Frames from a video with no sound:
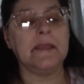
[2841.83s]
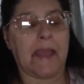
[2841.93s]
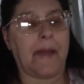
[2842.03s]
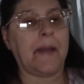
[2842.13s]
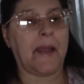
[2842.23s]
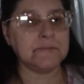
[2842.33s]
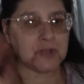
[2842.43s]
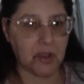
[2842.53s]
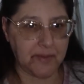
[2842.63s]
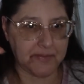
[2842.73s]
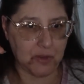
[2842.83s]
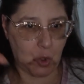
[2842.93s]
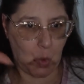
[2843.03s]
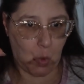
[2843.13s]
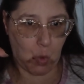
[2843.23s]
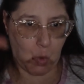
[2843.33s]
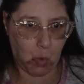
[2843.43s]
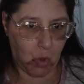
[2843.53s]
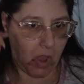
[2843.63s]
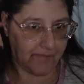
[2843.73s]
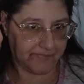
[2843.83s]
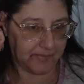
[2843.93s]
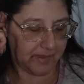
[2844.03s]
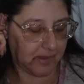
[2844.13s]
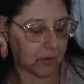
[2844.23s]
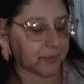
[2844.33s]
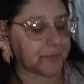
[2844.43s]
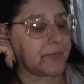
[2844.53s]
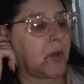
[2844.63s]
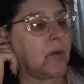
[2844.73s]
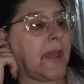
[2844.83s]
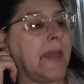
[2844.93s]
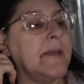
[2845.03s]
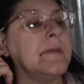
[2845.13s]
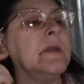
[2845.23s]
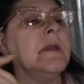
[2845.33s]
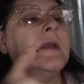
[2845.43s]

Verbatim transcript: Yeah, I'm talking about the old coffee maker, okay?